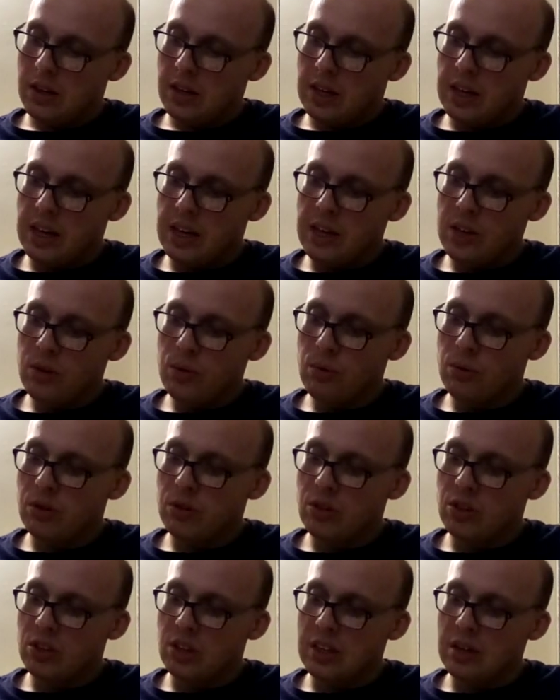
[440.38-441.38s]
He who
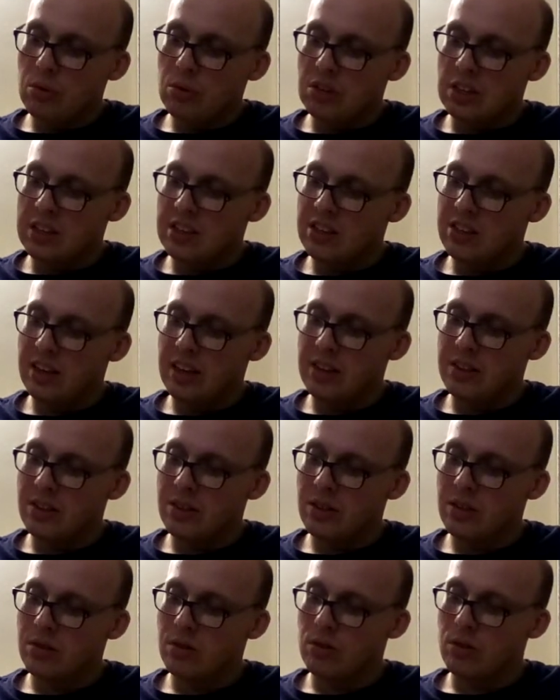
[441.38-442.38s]
conceals his
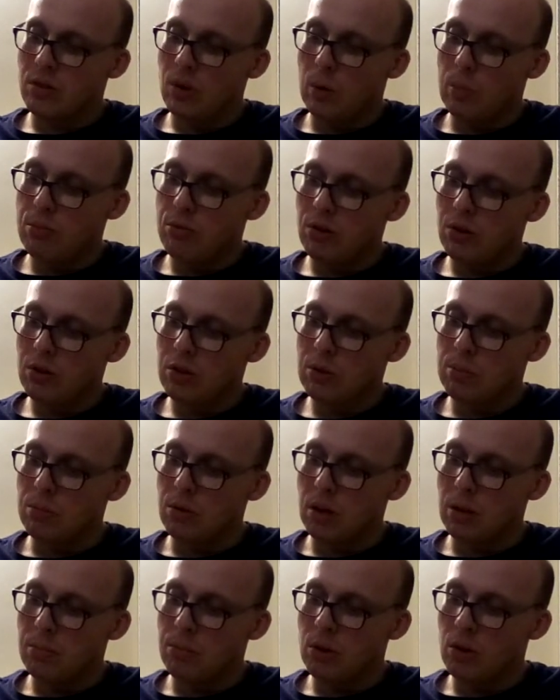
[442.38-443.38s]
sins does not
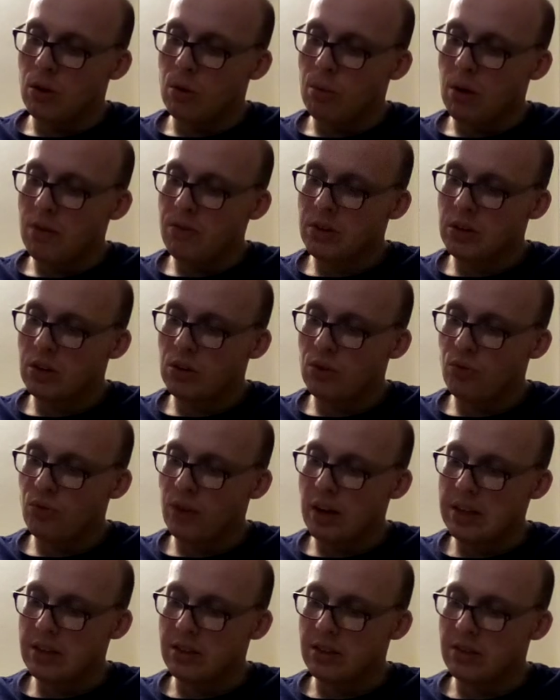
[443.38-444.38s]
prosper, but whoever
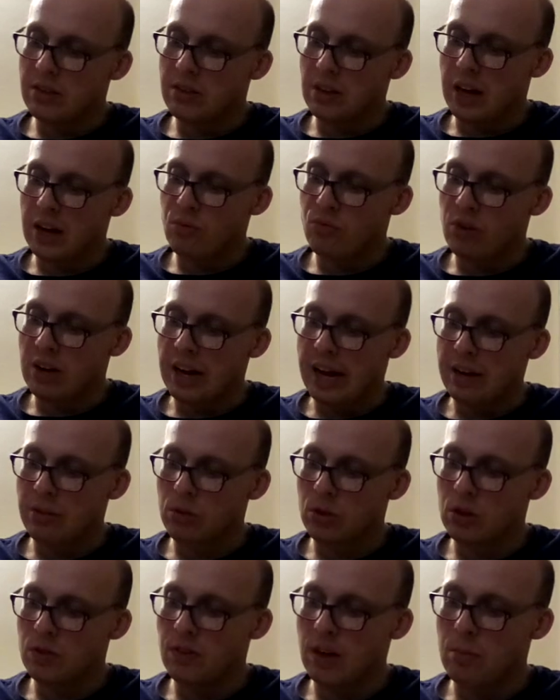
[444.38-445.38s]
confesses and
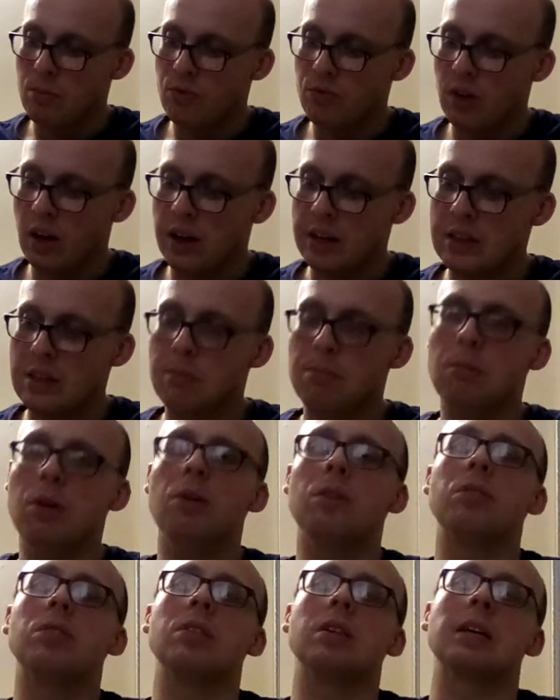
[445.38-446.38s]
renounces them finds
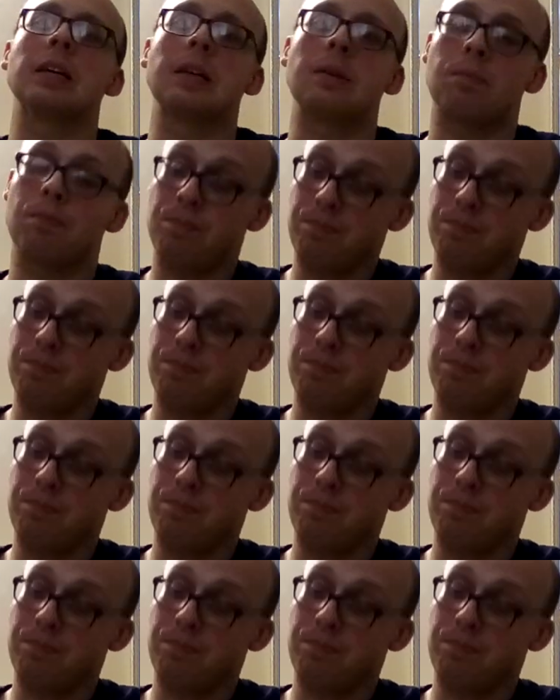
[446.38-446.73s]
mercy.